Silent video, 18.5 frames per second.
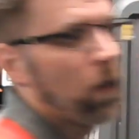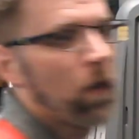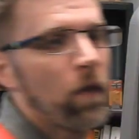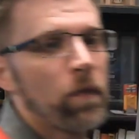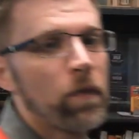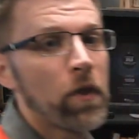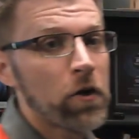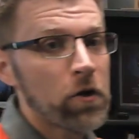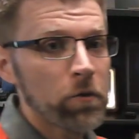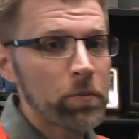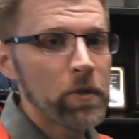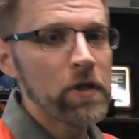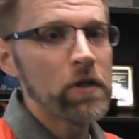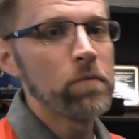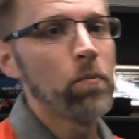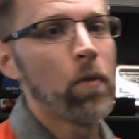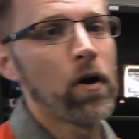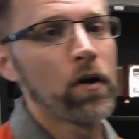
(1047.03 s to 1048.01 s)
that are
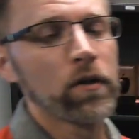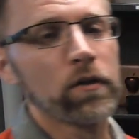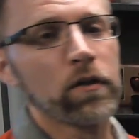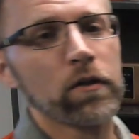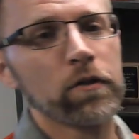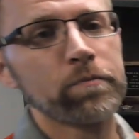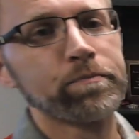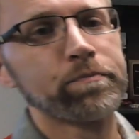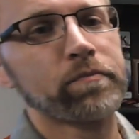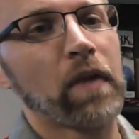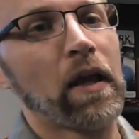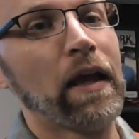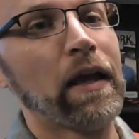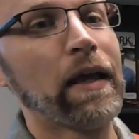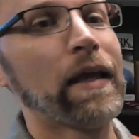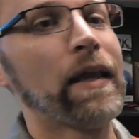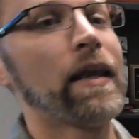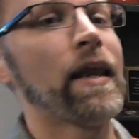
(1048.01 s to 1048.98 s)
being monitored.
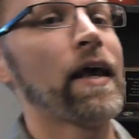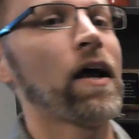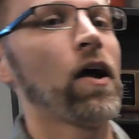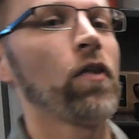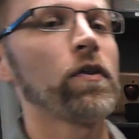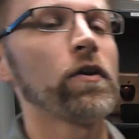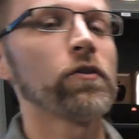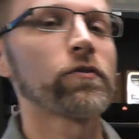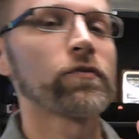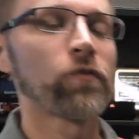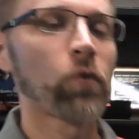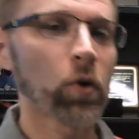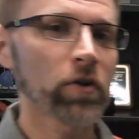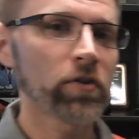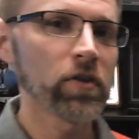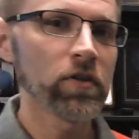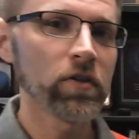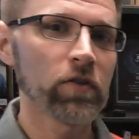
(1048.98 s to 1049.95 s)
And now these
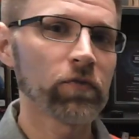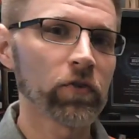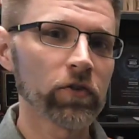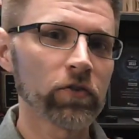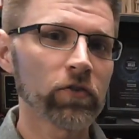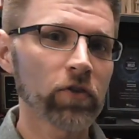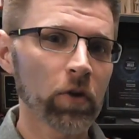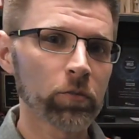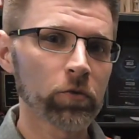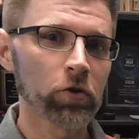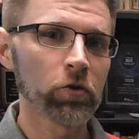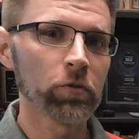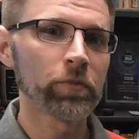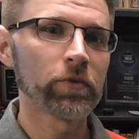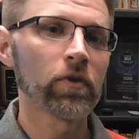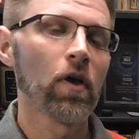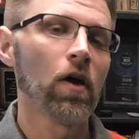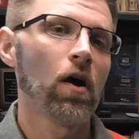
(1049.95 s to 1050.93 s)
14 different
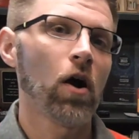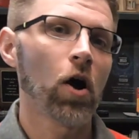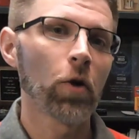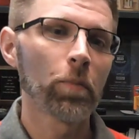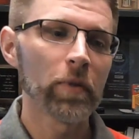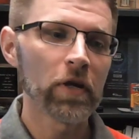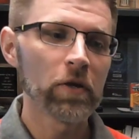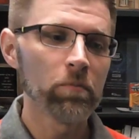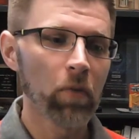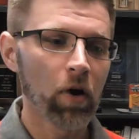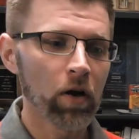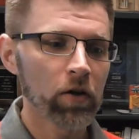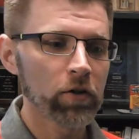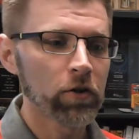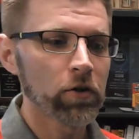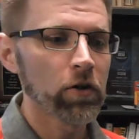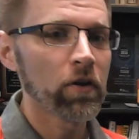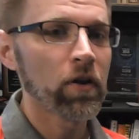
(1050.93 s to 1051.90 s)
subgroups are being
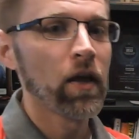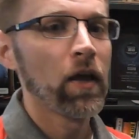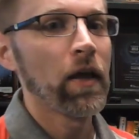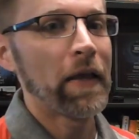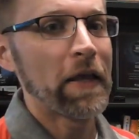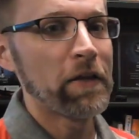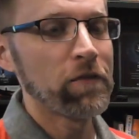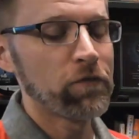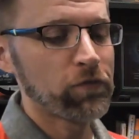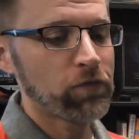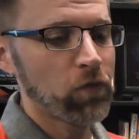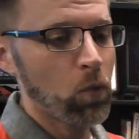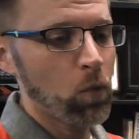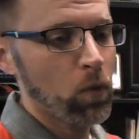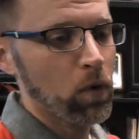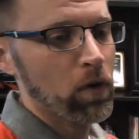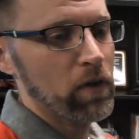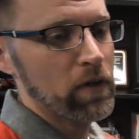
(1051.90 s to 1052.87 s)
monitored in
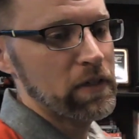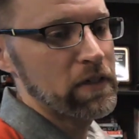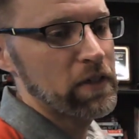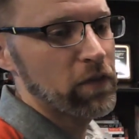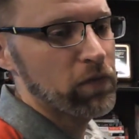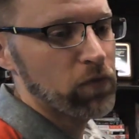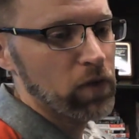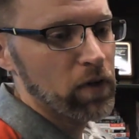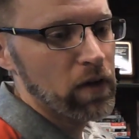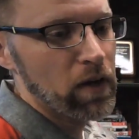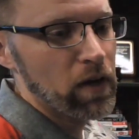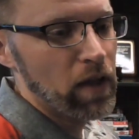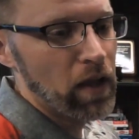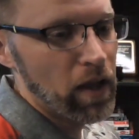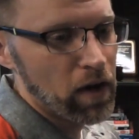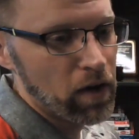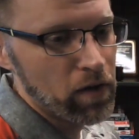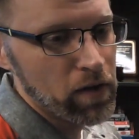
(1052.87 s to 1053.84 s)
4 different
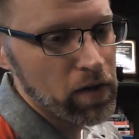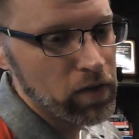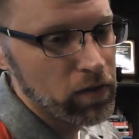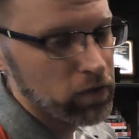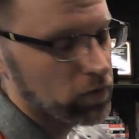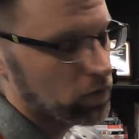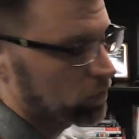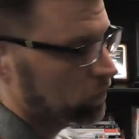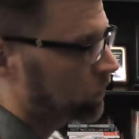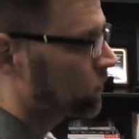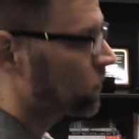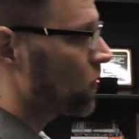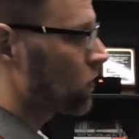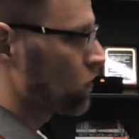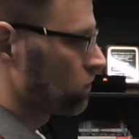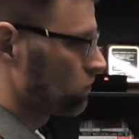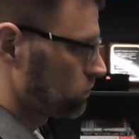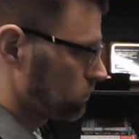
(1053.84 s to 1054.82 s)
areas.
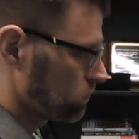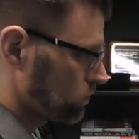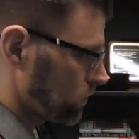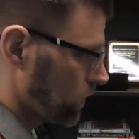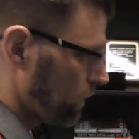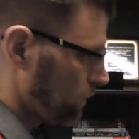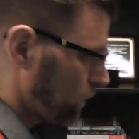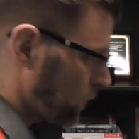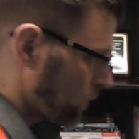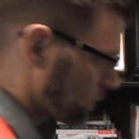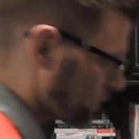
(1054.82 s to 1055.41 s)
So the first